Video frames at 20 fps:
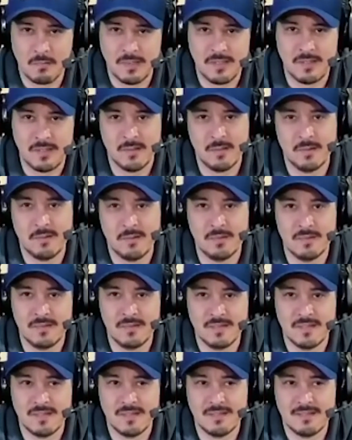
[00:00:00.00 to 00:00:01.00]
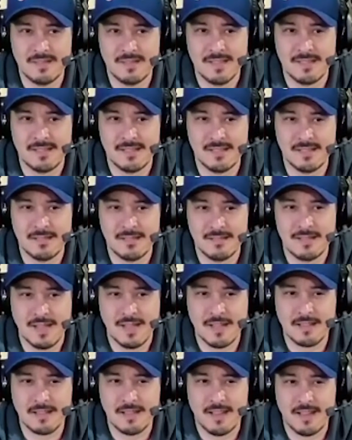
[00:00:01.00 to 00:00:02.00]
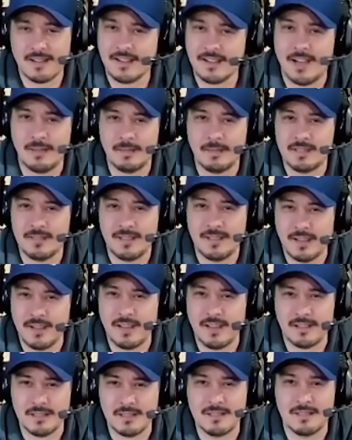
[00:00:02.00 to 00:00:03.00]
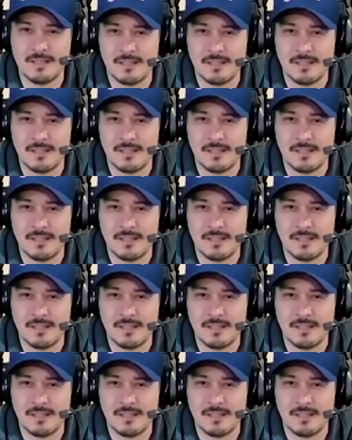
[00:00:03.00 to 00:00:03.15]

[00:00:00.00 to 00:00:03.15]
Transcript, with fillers: do, it's not that common, I guess.